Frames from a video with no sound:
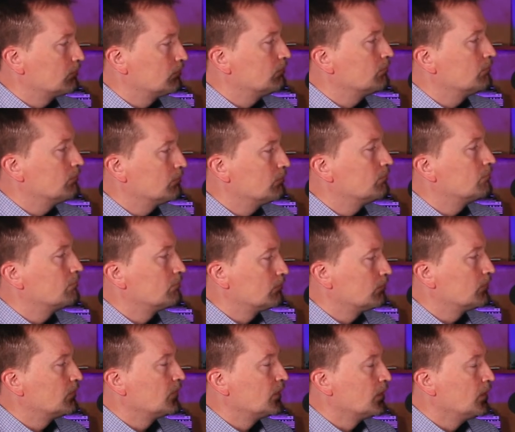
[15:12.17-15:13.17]
Mm-hmm.
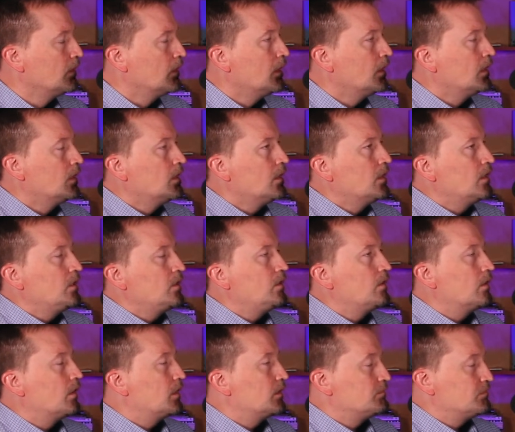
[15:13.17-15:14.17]

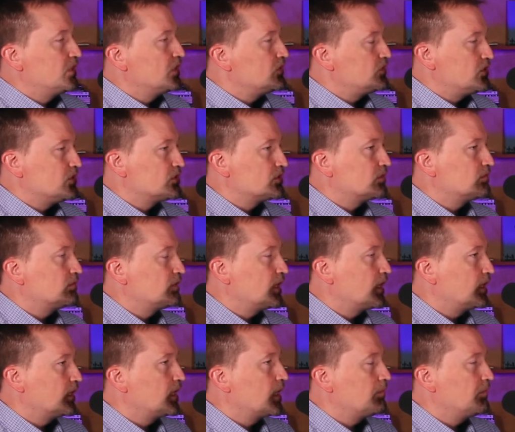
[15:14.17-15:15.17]
You know, this just
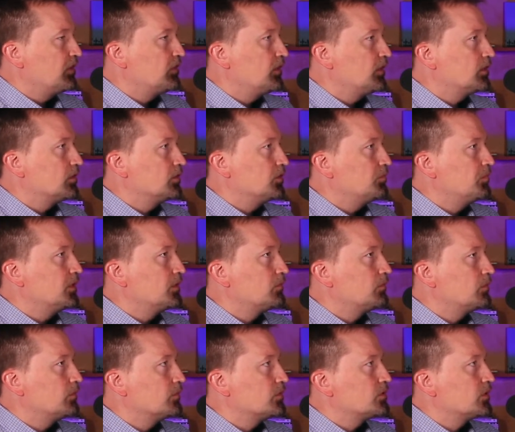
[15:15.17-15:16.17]
kind of got me thinking a little bit
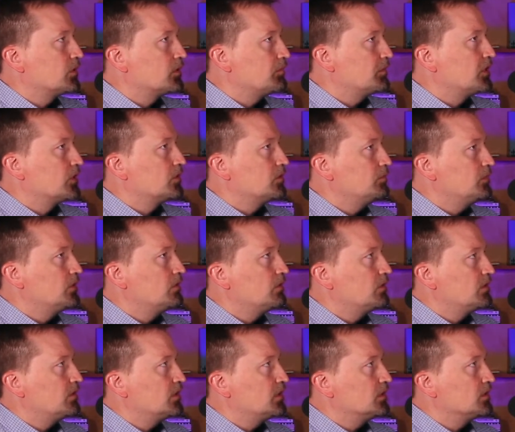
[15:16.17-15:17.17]
when we were talking about
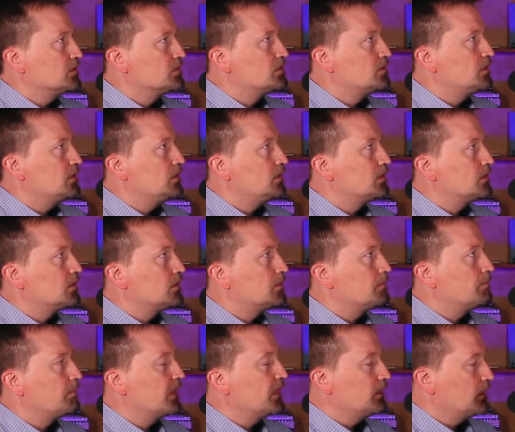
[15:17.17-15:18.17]
community things, the
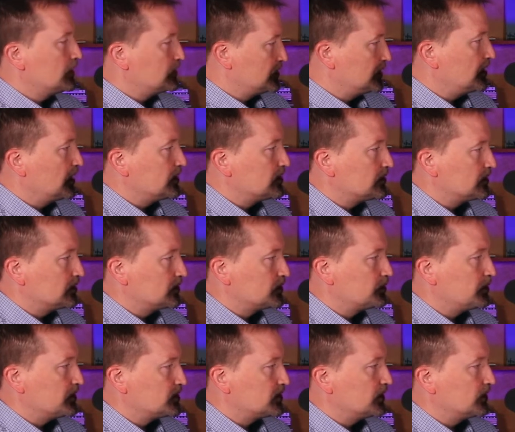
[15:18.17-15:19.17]
and education
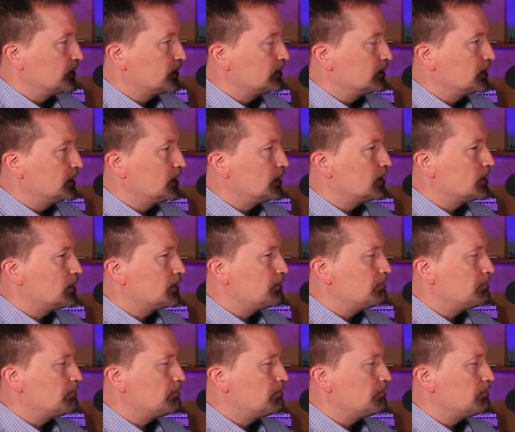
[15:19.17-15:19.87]
specifically.